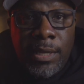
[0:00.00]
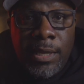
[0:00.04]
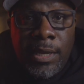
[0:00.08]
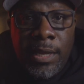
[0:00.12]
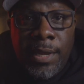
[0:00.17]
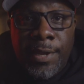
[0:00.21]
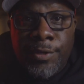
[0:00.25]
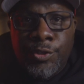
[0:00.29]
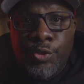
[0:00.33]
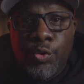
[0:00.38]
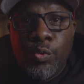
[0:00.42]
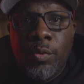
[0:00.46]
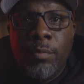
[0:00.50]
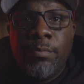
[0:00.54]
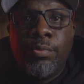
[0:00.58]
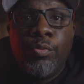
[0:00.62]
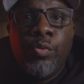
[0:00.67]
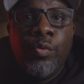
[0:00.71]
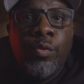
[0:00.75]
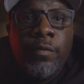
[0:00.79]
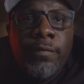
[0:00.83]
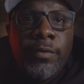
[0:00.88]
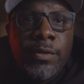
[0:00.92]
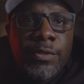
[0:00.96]
As you
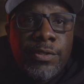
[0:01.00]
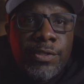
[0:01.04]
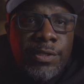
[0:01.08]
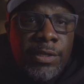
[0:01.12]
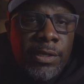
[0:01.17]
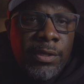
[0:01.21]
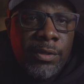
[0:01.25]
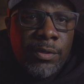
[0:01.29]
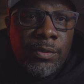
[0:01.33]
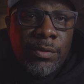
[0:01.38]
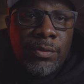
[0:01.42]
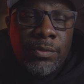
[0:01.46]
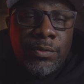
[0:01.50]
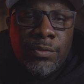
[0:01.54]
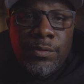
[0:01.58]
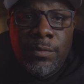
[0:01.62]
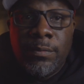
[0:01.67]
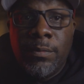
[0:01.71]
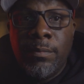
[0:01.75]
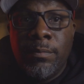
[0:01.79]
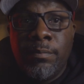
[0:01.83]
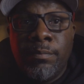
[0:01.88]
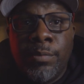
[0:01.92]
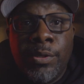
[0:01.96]
improve your skills,
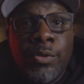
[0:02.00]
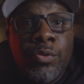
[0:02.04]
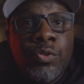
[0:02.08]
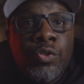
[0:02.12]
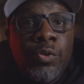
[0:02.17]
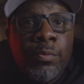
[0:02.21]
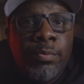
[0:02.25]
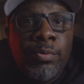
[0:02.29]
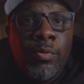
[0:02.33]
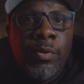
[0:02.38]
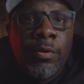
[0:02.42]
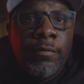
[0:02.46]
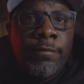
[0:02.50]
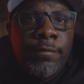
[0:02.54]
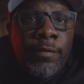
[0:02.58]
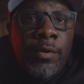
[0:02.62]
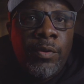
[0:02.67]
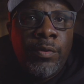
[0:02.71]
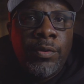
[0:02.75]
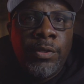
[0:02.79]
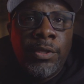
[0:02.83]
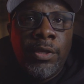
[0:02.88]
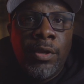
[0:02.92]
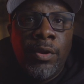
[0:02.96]
build your
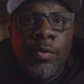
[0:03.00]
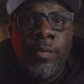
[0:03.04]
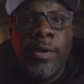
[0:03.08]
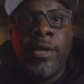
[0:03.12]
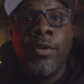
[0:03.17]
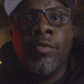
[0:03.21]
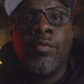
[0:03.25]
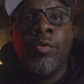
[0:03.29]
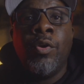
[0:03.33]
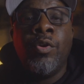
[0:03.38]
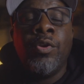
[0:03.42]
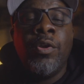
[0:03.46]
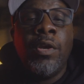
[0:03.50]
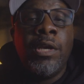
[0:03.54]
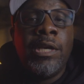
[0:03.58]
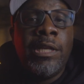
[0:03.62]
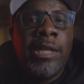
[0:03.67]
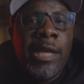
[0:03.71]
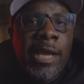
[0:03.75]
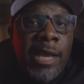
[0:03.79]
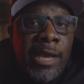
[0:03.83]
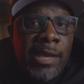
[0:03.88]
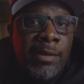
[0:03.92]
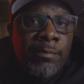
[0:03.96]
portfolio, and grow your
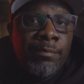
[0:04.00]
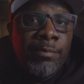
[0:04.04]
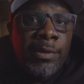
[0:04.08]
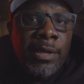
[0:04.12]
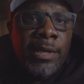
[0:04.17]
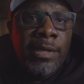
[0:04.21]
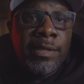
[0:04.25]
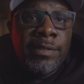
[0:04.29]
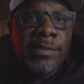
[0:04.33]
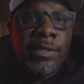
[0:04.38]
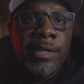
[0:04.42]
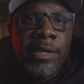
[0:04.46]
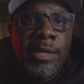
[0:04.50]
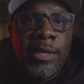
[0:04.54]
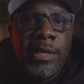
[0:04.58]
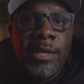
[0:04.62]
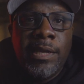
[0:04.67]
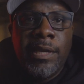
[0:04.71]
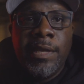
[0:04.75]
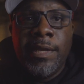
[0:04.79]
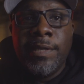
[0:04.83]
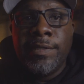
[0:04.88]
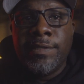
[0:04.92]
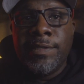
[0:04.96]
client base,
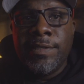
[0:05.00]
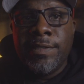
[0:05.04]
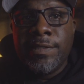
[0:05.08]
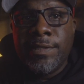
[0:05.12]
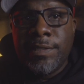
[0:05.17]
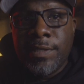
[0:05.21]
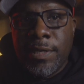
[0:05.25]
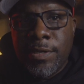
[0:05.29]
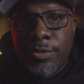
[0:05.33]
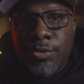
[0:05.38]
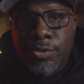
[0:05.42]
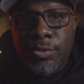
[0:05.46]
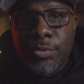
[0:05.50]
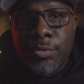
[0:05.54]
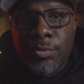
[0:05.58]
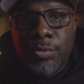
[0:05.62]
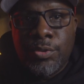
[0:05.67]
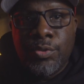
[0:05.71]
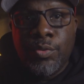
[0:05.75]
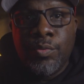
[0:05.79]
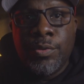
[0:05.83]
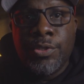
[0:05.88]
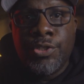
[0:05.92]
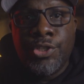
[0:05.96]
it's essential
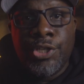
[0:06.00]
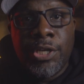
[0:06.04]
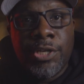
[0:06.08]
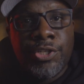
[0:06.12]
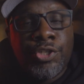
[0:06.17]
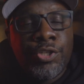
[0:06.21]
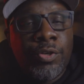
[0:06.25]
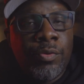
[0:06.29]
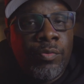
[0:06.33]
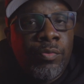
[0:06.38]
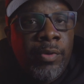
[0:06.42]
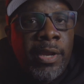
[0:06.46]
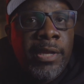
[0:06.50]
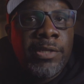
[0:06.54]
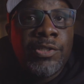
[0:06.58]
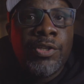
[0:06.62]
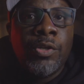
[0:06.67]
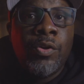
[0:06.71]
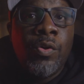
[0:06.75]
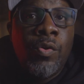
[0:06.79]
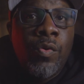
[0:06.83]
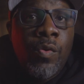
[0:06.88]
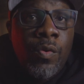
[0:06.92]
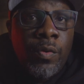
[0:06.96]
to adjust your rates
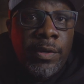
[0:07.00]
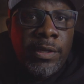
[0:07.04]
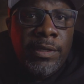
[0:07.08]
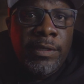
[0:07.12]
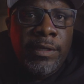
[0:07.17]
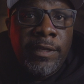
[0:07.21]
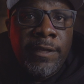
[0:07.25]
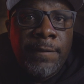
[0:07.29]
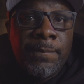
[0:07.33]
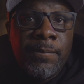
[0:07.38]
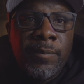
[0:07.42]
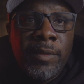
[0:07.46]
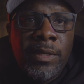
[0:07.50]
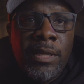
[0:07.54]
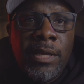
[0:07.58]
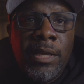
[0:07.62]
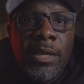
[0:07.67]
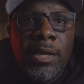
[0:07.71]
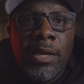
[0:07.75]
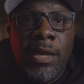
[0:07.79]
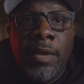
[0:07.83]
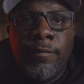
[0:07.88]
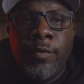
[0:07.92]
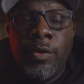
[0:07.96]
accordingly.
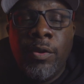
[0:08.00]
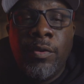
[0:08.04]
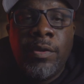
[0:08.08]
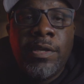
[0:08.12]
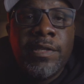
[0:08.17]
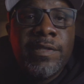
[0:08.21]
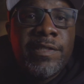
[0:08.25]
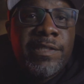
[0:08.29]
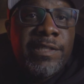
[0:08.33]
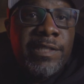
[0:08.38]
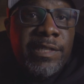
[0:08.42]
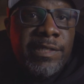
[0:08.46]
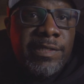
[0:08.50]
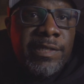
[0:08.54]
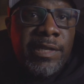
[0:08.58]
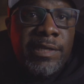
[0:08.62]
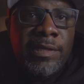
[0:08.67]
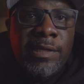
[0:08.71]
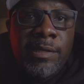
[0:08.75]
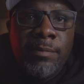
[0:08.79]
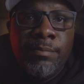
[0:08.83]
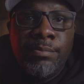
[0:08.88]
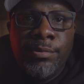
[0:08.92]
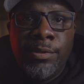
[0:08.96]
If you're
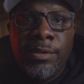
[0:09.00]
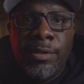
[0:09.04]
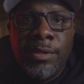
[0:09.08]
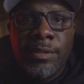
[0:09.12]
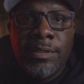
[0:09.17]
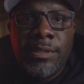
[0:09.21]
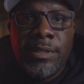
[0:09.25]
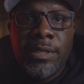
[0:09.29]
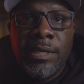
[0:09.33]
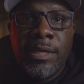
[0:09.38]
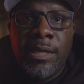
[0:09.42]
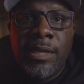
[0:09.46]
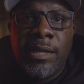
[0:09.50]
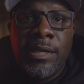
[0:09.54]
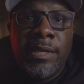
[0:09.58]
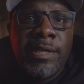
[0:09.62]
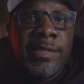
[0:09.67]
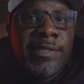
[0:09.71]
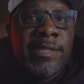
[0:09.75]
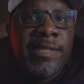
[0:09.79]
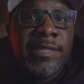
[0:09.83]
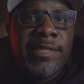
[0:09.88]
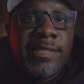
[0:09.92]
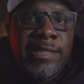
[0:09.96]
consistently booked,
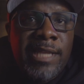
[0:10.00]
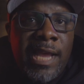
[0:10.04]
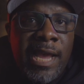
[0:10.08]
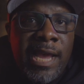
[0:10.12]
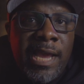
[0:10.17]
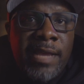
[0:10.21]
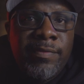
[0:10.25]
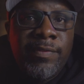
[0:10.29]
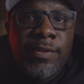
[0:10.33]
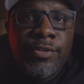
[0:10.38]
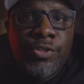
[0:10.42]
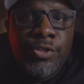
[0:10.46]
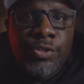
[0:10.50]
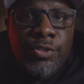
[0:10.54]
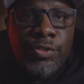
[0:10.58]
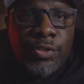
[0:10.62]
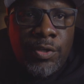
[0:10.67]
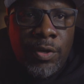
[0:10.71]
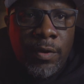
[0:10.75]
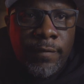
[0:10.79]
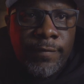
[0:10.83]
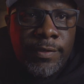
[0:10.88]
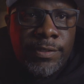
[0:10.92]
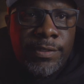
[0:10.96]
it's a sign that your
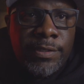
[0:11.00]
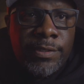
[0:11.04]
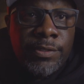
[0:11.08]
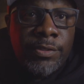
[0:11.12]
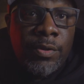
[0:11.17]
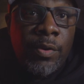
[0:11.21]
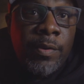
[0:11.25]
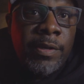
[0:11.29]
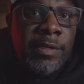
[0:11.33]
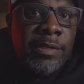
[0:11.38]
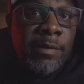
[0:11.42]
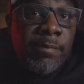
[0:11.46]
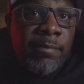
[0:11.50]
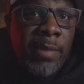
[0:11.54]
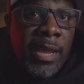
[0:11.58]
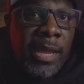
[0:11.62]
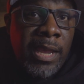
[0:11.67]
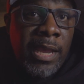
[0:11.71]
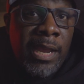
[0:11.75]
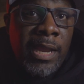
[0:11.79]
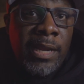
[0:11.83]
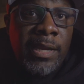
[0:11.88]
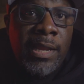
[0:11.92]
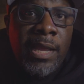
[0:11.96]
services are in
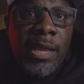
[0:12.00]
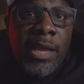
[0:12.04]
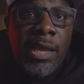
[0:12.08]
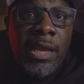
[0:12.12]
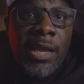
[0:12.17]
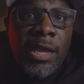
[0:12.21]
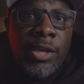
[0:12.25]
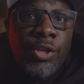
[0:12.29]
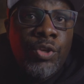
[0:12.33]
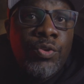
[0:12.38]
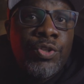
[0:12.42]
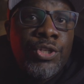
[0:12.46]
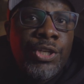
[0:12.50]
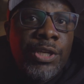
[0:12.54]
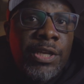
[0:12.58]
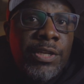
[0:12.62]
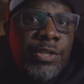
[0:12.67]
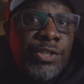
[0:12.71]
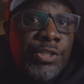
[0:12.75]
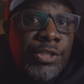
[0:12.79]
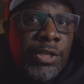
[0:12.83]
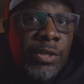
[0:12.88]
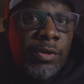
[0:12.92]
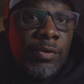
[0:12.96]
demand and you should
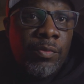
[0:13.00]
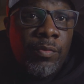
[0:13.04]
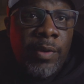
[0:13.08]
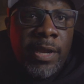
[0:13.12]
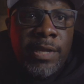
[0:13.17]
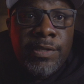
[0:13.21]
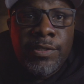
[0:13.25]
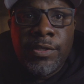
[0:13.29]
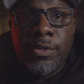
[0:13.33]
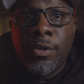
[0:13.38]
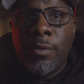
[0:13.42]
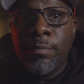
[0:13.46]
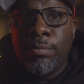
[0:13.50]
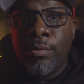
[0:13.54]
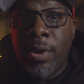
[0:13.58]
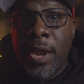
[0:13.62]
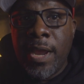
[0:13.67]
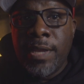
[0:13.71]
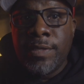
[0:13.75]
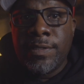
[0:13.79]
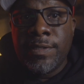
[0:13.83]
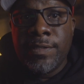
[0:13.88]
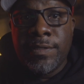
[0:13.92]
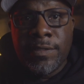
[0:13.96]
consider raising your
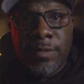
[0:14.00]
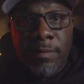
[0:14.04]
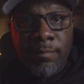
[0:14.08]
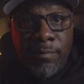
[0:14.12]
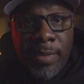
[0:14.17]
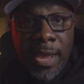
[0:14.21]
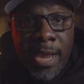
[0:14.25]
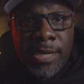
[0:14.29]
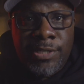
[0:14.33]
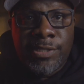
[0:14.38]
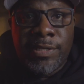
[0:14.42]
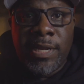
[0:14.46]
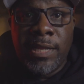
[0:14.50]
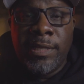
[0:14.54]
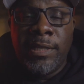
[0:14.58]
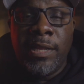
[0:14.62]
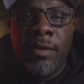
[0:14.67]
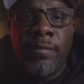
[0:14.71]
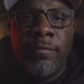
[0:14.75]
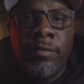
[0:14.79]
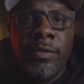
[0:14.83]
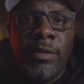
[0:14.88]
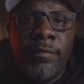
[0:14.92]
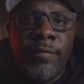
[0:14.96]
prices to match that
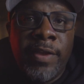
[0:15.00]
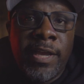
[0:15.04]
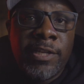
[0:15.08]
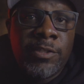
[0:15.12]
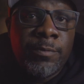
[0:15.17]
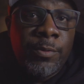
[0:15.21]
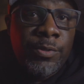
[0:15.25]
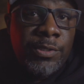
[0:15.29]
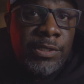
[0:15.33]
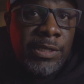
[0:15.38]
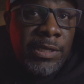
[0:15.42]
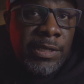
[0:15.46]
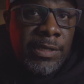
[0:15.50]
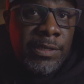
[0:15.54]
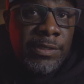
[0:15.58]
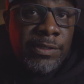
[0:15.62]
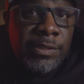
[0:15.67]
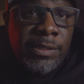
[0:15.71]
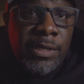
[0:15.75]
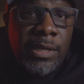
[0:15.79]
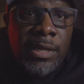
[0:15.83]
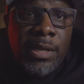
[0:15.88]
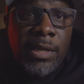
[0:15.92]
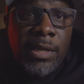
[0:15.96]
level of expertise.